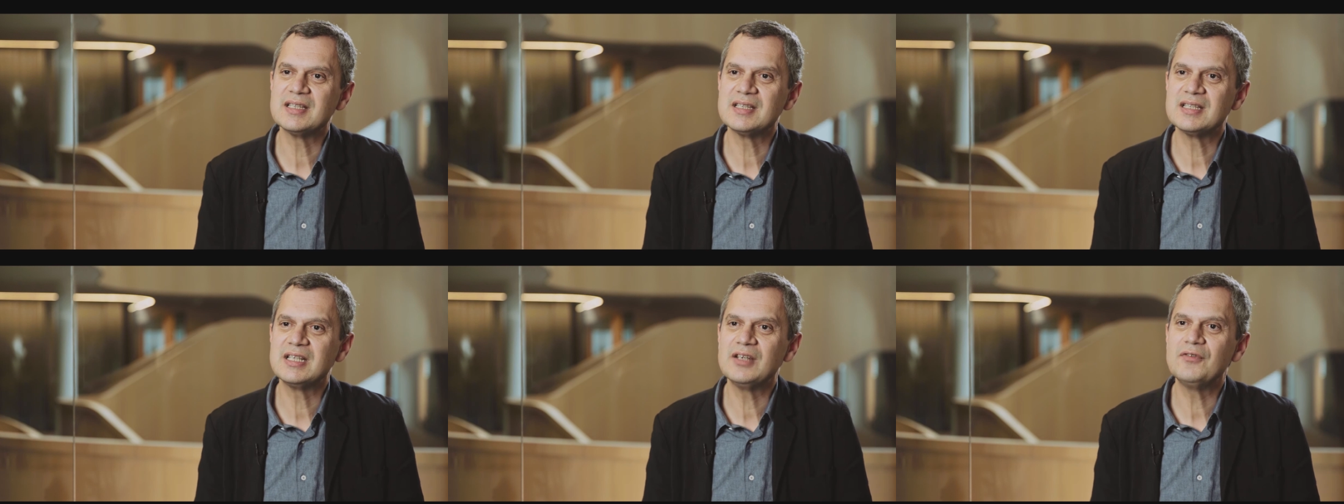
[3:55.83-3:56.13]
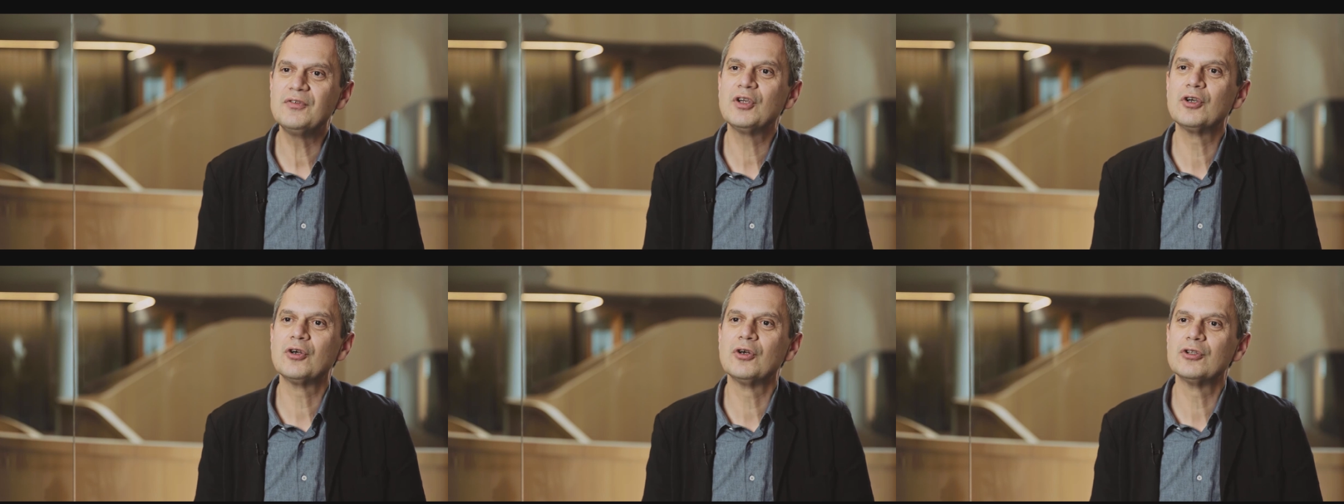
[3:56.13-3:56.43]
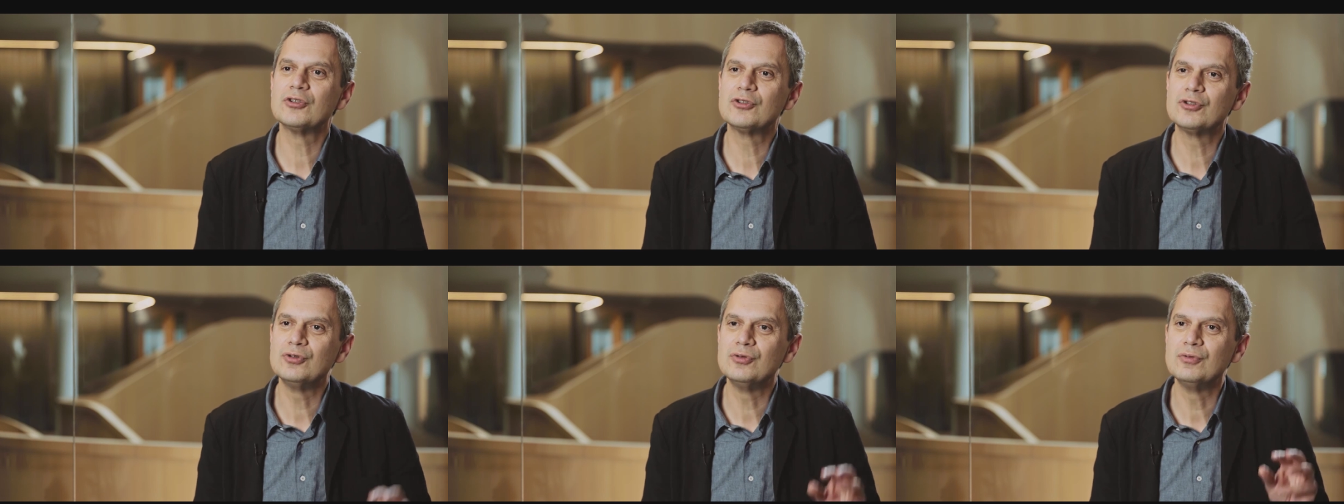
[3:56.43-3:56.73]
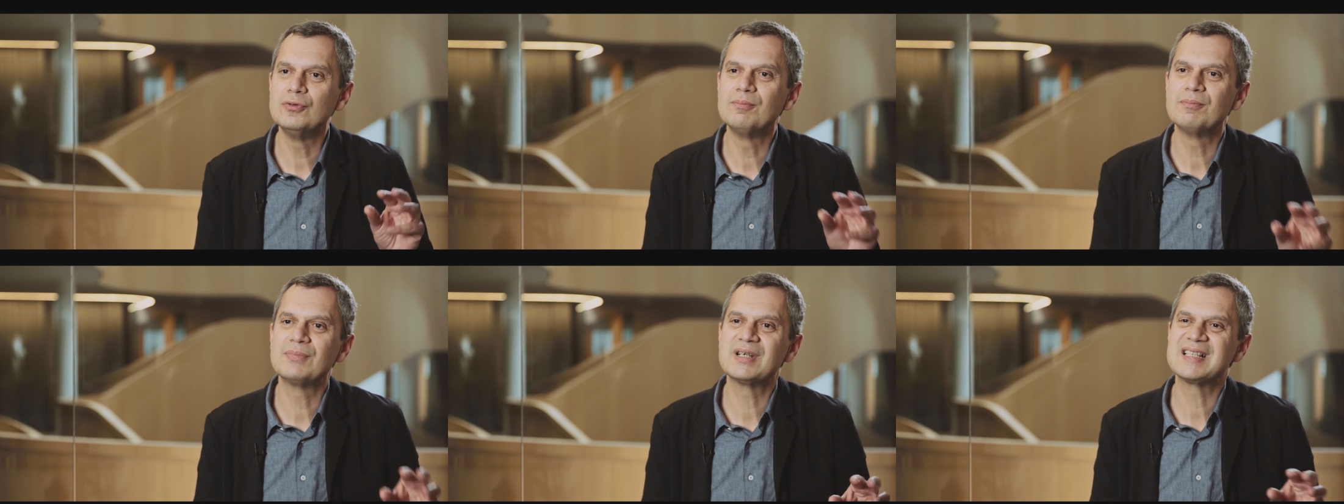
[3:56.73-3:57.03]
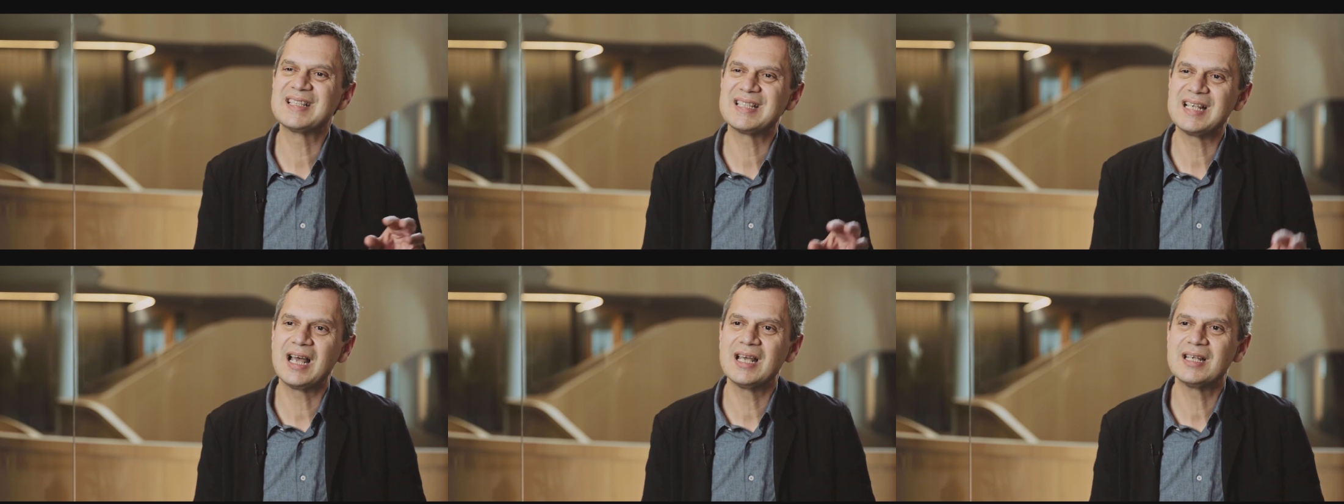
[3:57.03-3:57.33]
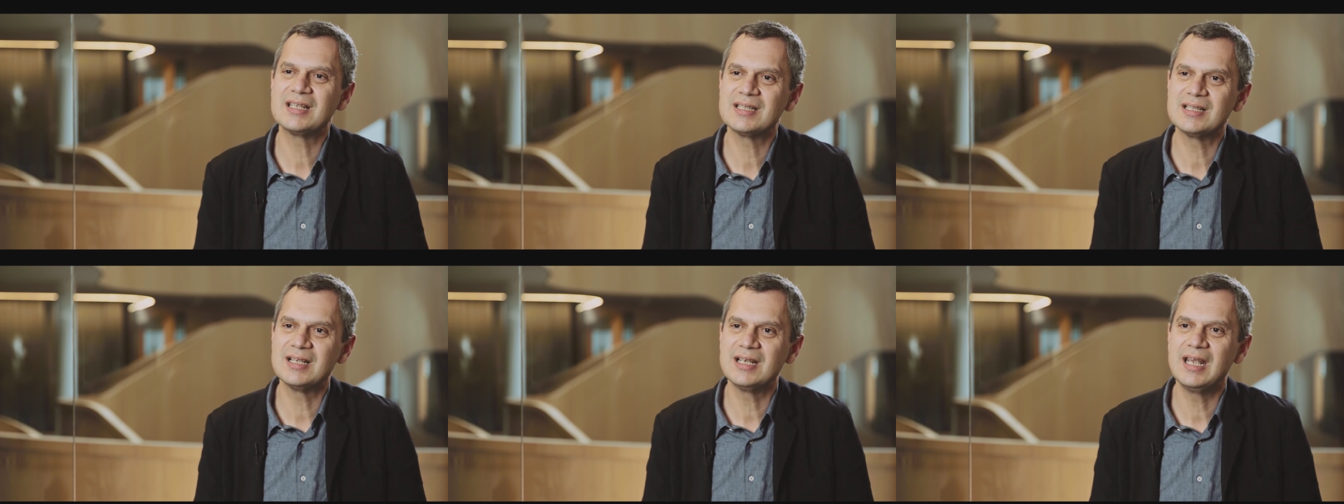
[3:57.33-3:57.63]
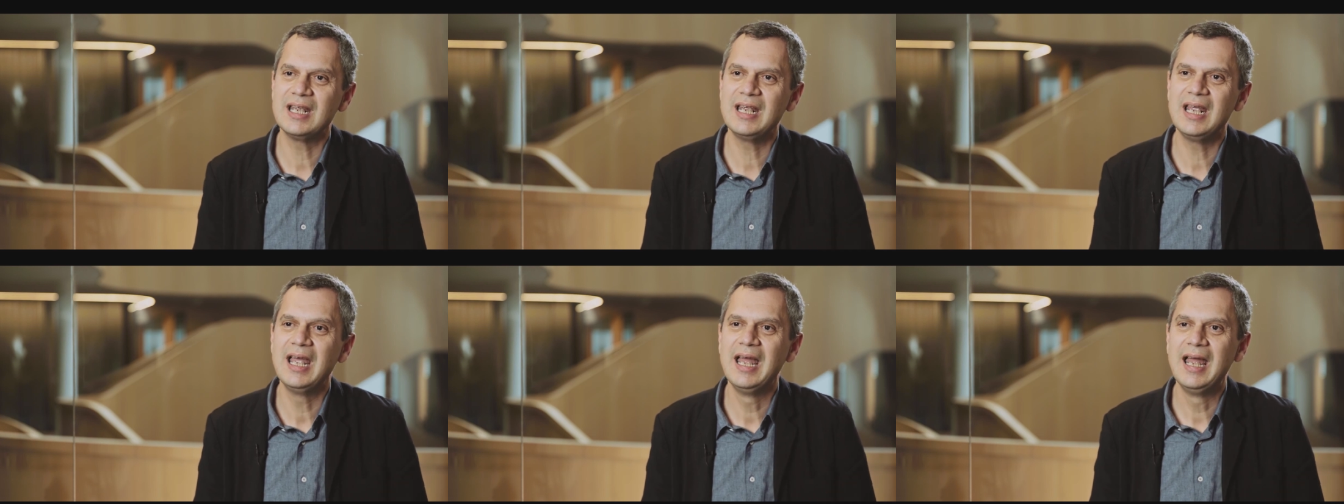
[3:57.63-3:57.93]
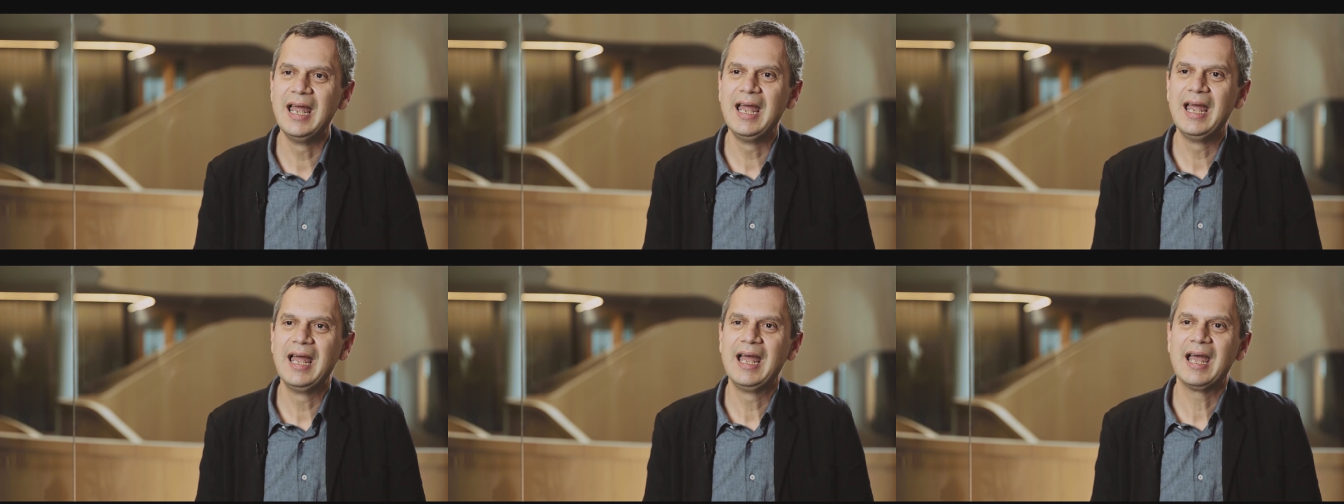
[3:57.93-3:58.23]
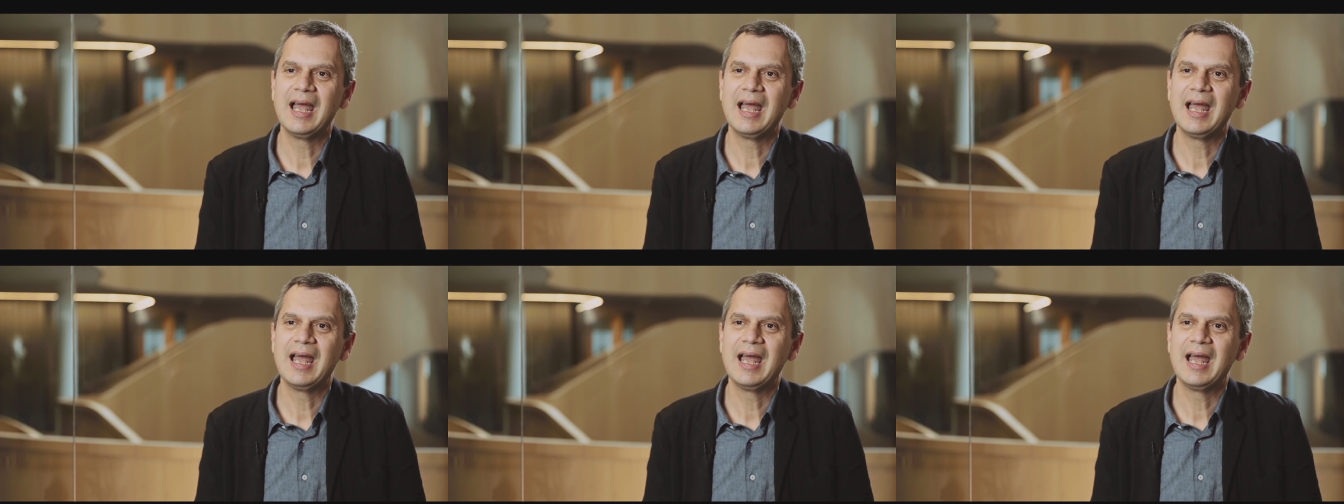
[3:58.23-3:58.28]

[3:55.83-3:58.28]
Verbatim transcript: It's difficult to precisely